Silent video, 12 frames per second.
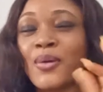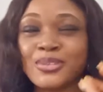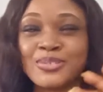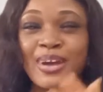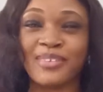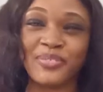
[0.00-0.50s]
ought
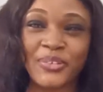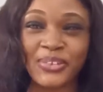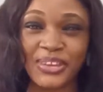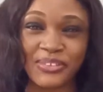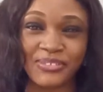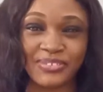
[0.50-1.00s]
to have done
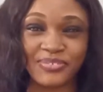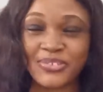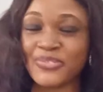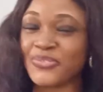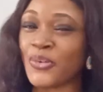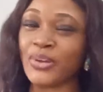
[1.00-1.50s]
a review
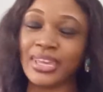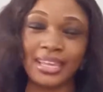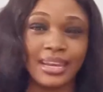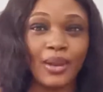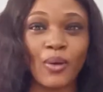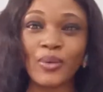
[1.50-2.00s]
for a
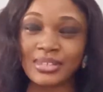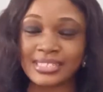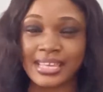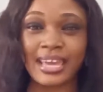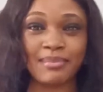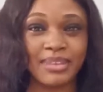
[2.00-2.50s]
long
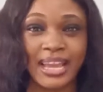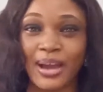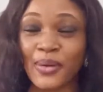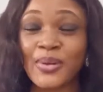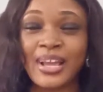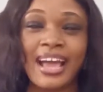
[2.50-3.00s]
time
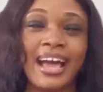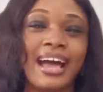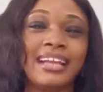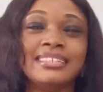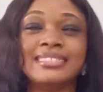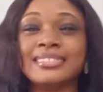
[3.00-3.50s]
now.
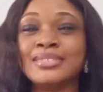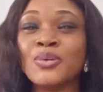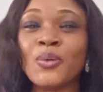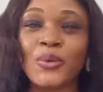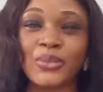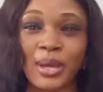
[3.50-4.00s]
And it's
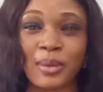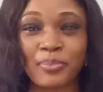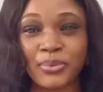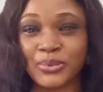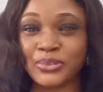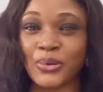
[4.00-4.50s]
no other
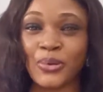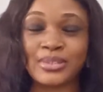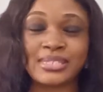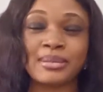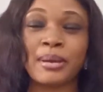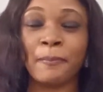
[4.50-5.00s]
product
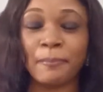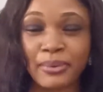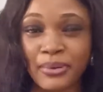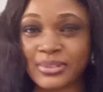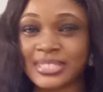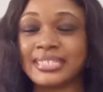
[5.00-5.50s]

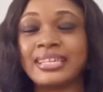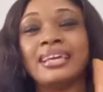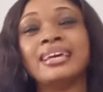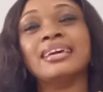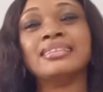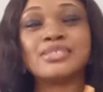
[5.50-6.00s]
but
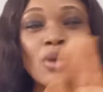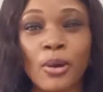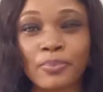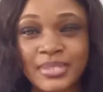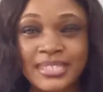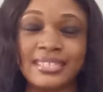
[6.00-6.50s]

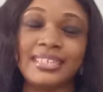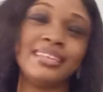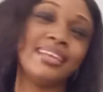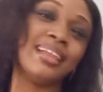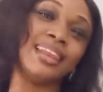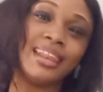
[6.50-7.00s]

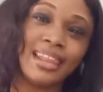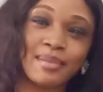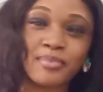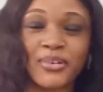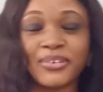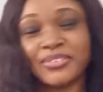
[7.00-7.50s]
Topsy
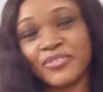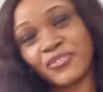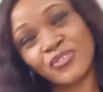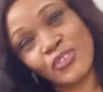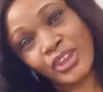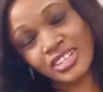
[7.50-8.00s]
Lemon
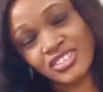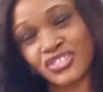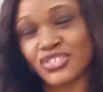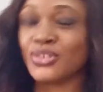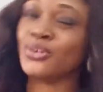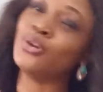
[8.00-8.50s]

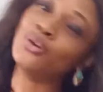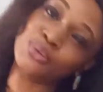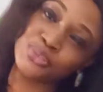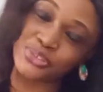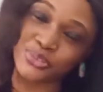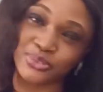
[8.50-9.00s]
Fresh
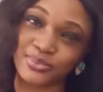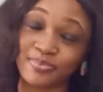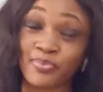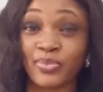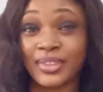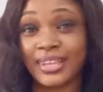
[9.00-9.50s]
Lotion.
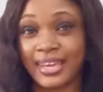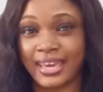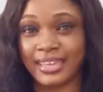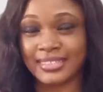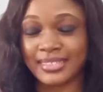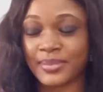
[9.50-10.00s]

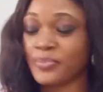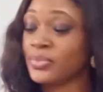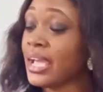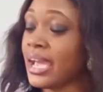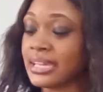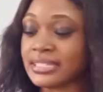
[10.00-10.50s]
Guys,
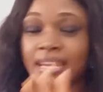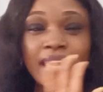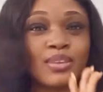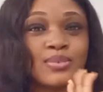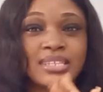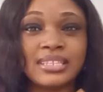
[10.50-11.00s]
I started
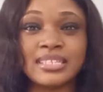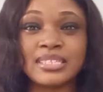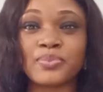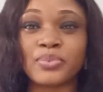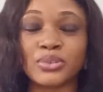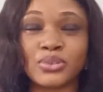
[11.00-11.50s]
using this
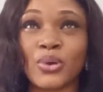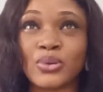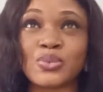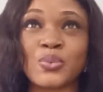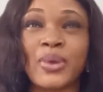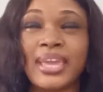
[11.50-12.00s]

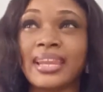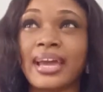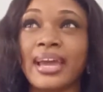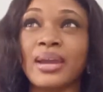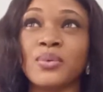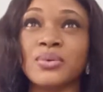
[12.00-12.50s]
product when
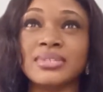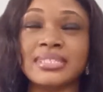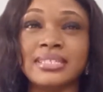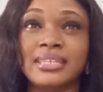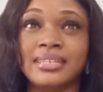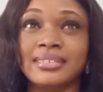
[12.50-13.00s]
I was
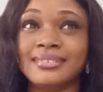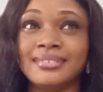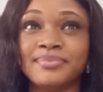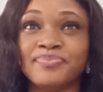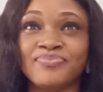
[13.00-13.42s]
in